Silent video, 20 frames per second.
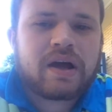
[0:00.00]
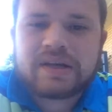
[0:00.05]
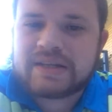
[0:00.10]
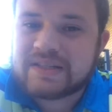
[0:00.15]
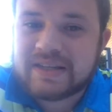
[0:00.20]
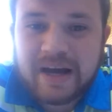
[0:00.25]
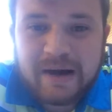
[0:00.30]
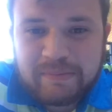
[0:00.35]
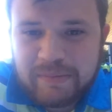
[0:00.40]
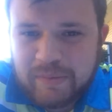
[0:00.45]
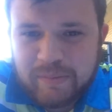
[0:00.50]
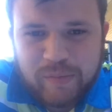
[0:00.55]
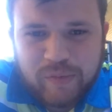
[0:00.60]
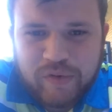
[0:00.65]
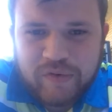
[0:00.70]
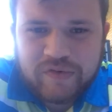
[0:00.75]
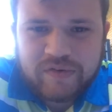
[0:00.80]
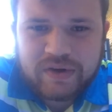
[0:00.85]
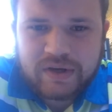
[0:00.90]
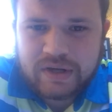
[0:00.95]
zombie
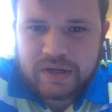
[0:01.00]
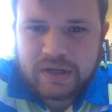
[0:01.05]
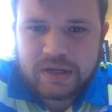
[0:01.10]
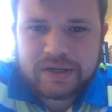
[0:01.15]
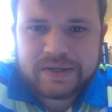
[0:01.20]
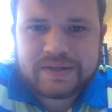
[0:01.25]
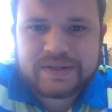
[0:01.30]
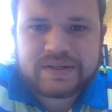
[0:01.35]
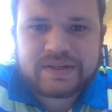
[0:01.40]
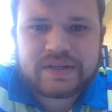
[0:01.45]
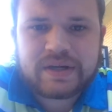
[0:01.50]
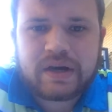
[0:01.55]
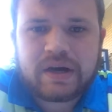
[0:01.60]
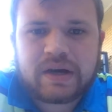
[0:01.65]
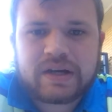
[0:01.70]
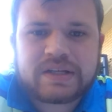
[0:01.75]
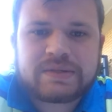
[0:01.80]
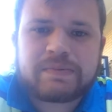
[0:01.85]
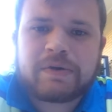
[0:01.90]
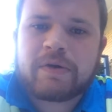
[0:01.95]
movies,
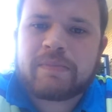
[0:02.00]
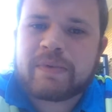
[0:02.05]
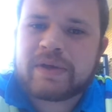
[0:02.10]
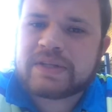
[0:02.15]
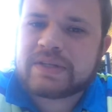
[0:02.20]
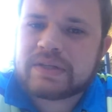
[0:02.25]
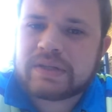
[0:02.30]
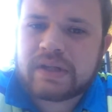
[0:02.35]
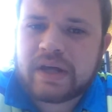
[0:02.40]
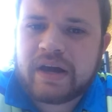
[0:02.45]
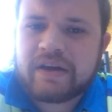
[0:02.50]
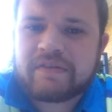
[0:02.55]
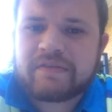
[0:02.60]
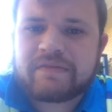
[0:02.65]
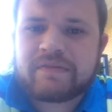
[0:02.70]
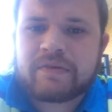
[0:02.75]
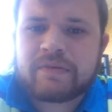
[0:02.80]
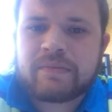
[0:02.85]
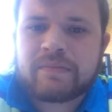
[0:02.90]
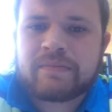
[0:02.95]
experimental light
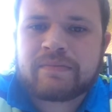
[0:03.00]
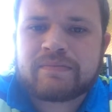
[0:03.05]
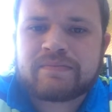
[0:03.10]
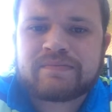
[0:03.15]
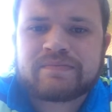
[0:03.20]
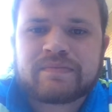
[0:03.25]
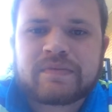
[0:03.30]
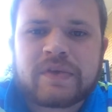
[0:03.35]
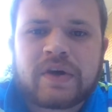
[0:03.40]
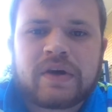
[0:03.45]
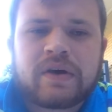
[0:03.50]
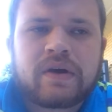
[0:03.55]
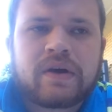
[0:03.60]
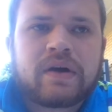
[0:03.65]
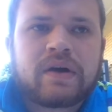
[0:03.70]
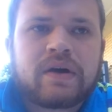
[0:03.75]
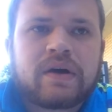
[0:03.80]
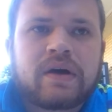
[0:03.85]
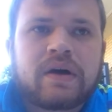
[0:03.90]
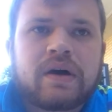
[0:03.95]
film,
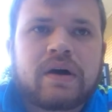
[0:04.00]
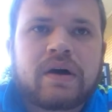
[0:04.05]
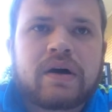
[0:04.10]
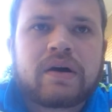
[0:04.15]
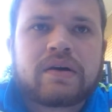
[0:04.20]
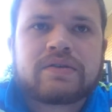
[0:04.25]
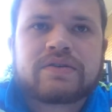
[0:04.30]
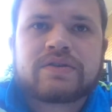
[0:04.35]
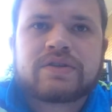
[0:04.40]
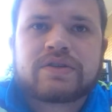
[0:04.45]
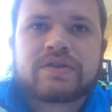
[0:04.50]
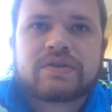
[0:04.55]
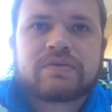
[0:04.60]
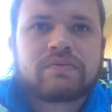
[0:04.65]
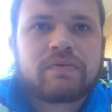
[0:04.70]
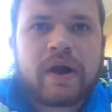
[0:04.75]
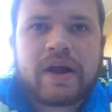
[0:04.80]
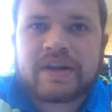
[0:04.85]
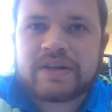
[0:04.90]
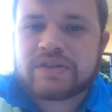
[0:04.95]
just
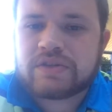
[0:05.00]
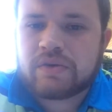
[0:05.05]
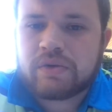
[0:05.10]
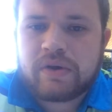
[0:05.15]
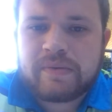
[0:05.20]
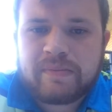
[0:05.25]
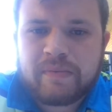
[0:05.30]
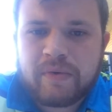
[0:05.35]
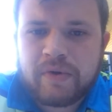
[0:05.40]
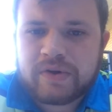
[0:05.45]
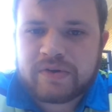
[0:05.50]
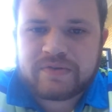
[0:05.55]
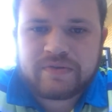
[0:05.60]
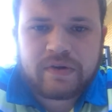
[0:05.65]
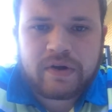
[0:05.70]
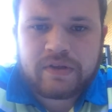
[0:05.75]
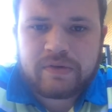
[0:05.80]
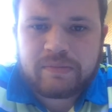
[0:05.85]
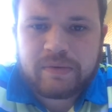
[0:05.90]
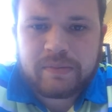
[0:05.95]
writing storyboards
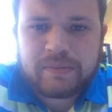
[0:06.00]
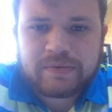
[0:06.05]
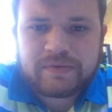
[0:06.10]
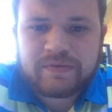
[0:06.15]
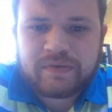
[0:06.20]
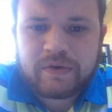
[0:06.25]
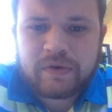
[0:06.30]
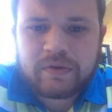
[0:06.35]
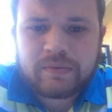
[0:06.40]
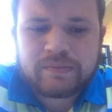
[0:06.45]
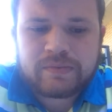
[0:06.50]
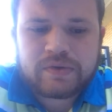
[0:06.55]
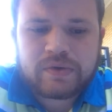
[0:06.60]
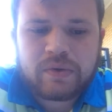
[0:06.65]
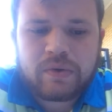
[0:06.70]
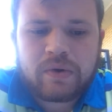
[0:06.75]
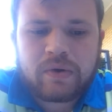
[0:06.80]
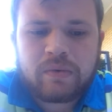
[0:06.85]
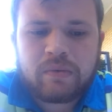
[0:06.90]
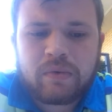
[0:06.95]
for other people's films
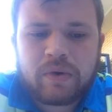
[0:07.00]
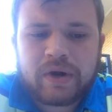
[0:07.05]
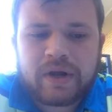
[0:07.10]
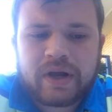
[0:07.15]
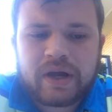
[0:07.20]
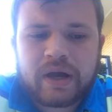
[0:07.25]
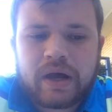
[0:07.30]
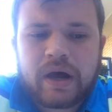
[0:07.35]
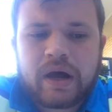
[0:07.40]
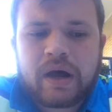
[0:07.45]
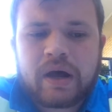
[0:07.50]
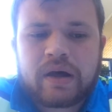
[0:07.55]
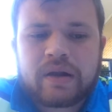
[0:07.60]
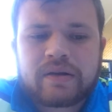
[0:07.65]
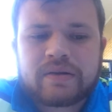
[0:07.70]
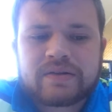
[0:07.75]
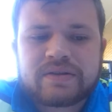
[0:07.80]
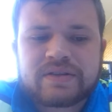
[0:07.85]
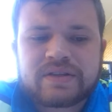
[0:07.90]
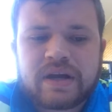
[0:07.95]
or working
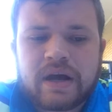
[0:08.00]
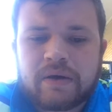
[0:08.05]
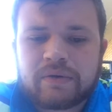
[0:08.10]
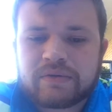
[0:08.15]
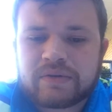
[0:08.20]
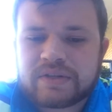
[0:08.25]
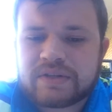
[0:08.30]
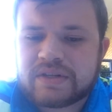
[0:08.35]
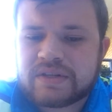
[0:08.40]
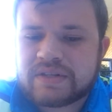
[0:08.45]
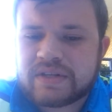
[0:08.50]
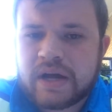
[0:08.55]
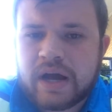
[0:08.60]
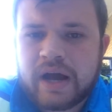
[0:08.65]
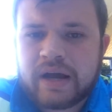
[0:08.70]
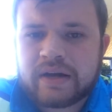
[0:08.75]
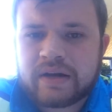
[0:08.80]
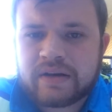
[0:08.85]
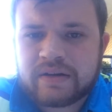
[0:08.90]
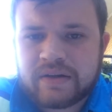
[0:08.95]
on sound
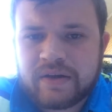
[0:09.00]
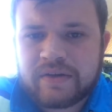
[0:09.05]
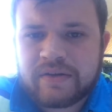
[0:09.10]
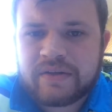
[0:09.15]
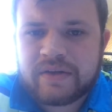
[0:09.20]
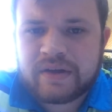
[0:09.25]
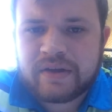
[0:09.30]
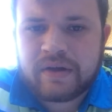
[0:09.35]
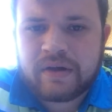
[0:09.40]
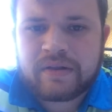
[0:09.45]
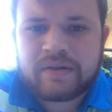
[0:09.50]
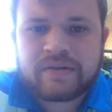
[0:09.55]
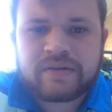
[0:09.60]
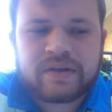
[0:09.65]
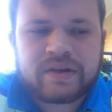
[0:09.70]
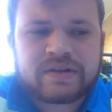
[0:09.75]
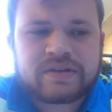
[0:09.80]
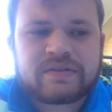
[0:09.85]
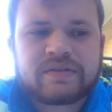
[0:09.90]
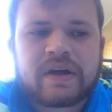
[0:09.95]
design and other
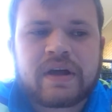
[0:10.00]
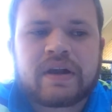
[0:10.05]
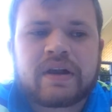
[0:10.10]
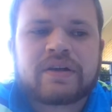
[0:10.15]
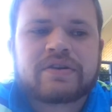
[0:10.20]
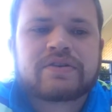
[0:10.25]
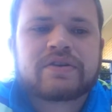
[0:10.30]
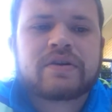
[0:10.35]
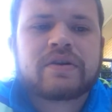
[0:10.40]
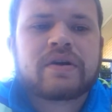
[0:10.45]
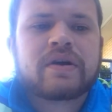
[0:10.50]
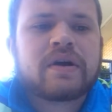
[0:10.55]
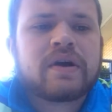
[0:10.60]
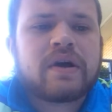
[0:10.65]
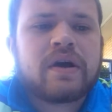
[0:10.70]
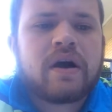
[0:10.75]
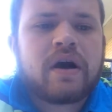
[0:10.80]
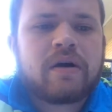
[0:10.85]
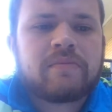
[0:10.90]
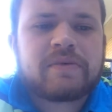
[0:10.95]
things of that nature.
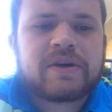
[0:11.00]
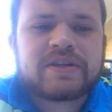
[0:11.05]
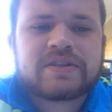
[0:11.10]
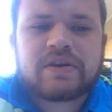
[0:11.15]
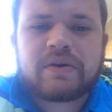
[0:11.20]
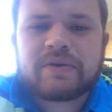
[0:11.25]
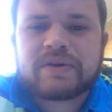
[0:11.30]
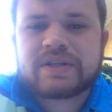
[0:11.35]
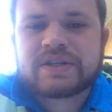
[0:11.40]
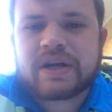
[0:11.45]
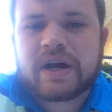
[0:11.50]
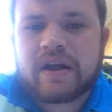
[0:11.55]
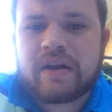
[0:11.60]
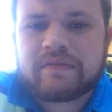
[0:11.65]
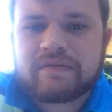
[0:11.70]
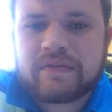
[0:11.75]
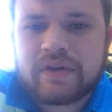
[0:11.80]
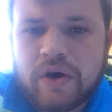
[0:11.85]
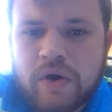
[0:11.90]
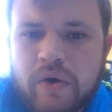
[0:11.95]
He's always kind
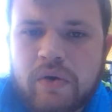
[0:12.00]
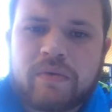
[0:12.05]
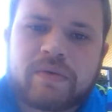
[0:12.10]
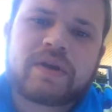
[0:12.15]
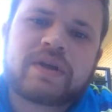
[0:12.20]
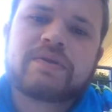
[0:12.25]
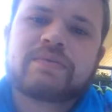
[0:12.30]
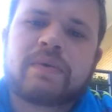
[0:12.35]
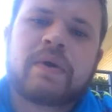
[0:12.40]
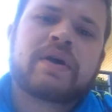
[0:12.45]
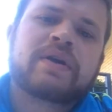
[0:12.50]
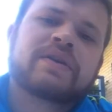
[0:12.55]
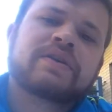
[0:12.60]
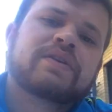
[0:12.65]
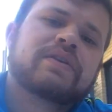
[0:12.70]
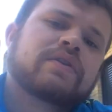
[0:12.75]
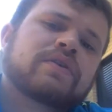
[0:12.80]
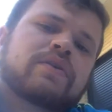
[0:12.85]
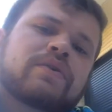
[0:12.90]
of known what he wanted to